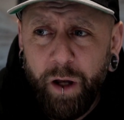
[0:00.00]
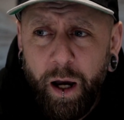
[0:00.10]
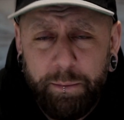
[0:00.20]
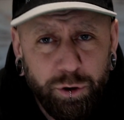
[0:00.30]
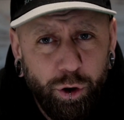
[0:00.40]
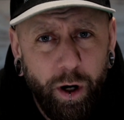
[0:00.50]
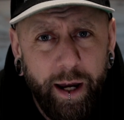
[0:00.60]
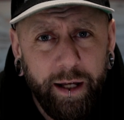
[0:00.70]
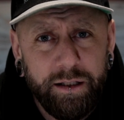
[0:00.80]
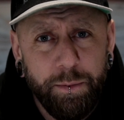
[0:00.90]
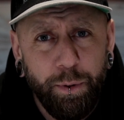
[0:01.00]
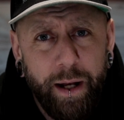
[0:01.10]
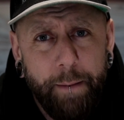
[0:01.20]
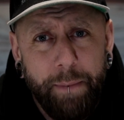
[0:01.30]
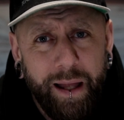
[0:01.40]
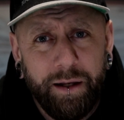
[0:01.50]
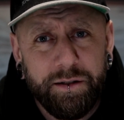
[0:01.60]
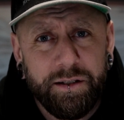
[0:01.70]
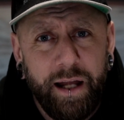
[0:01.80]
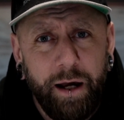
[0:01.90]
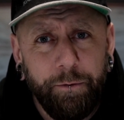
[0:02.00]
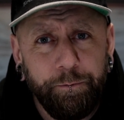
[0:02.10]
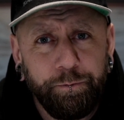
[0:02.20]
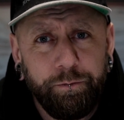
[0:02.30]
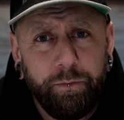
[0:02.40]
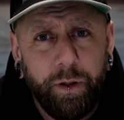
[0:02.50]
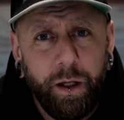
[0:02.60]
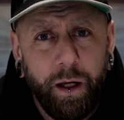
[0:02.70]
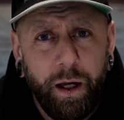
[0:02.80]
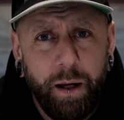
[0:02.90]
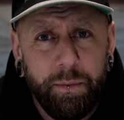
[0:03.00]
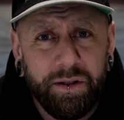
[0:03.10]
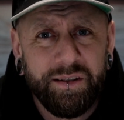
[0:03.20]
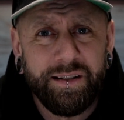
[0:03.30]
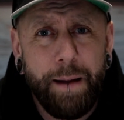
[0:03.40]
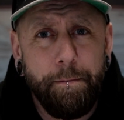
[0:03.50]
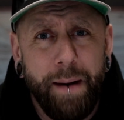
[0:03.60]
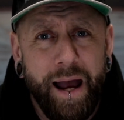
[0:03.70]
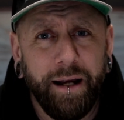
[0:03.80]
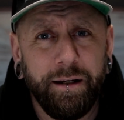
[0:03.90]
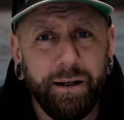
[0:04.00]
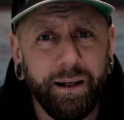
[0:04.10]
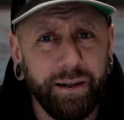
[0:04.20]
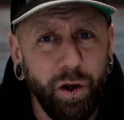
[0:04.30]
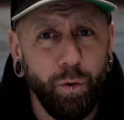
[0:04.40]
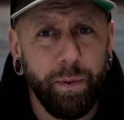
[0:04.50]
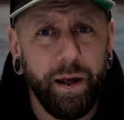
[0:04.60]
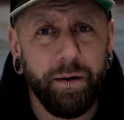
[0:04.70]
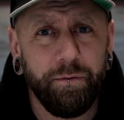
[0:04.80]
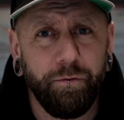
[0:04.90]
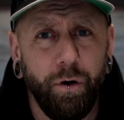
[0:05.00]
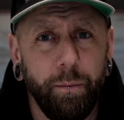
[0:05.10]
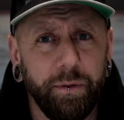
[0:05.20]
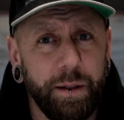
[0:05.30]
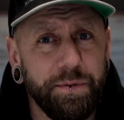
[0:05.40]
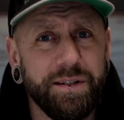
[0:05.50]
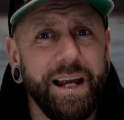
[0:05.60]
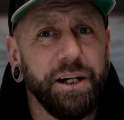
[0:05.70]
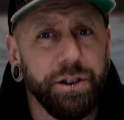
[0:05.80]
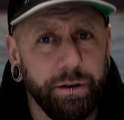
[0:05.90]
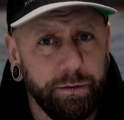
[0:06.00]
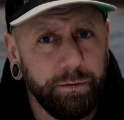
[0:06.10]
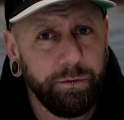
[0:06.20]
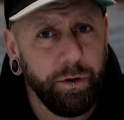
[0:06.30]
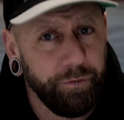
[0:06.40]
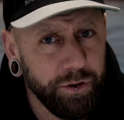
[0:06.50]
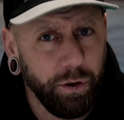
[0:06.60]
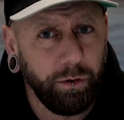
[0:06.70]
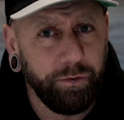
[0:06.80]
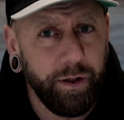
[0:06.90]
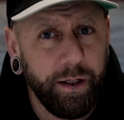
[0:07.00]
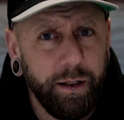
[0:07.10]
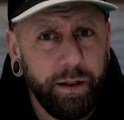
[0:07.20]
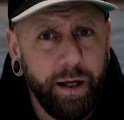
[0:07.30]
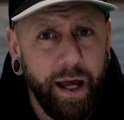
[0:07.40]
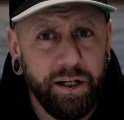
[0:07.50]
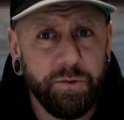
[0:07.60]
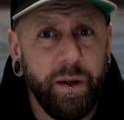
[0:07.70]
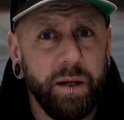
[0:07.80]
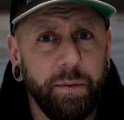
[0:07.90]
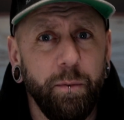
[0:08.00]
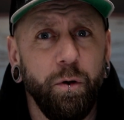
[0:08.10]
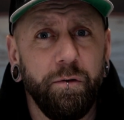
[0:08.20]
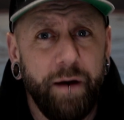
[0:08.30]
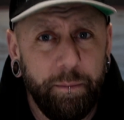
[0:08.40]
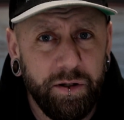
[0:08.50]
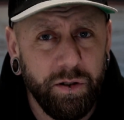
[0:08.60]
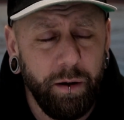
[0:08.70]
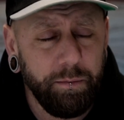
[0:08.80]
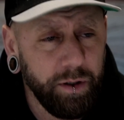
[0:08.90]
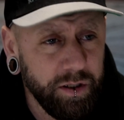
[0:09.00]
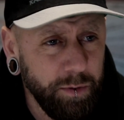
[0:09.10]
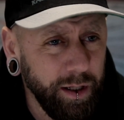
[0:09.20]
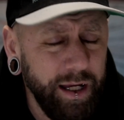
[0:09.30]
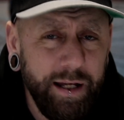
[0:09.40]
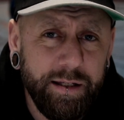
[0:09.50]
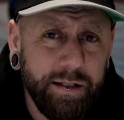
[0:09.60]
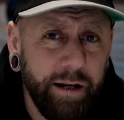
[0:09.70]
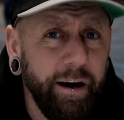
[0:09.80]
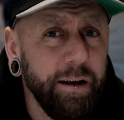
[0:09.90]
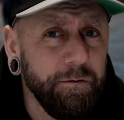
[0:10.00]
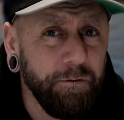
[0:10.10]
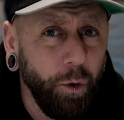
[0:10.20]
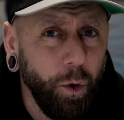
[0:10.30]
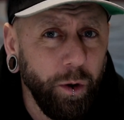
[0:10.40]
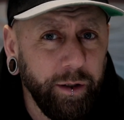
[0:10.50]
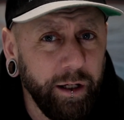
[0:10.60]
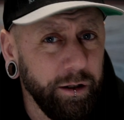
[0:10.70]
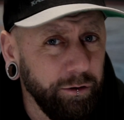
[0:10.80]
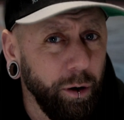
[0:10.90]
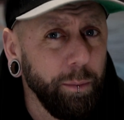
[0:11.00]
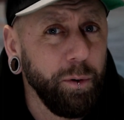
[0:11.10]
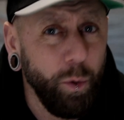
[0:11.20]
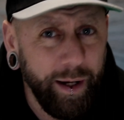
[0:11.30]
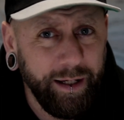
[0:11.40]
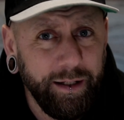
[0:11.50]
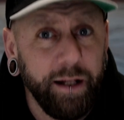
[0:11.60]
I'm trying to put that balance now and step back a little bit from the obsession of photography and spend a bit more family time, because my kids, they're 8 and 4, they're going to grow up quick.